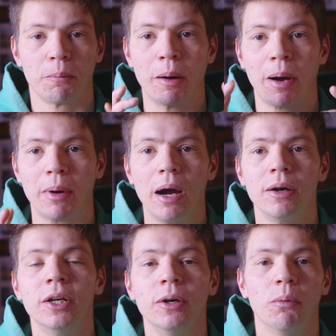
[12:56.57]

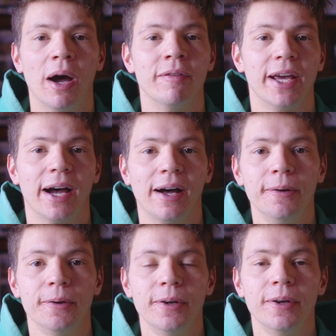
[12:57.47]
whatever they
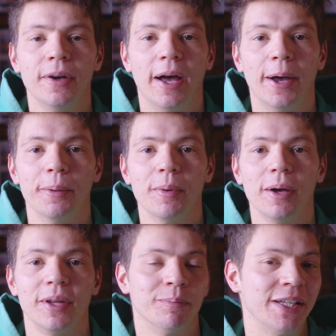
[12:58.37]
are,
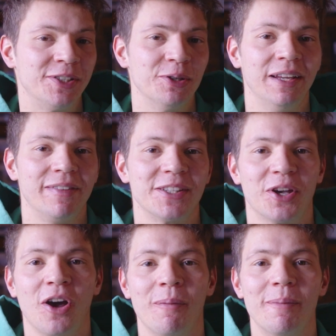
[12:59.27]
then please do leave it as
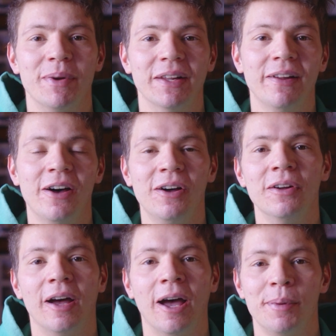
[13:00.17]
a comment
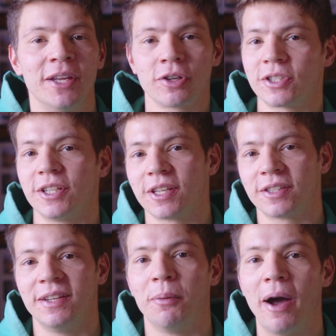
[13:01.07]
below. It'd be interesting to
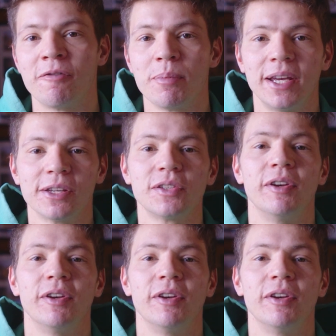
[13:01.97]
see what everybody else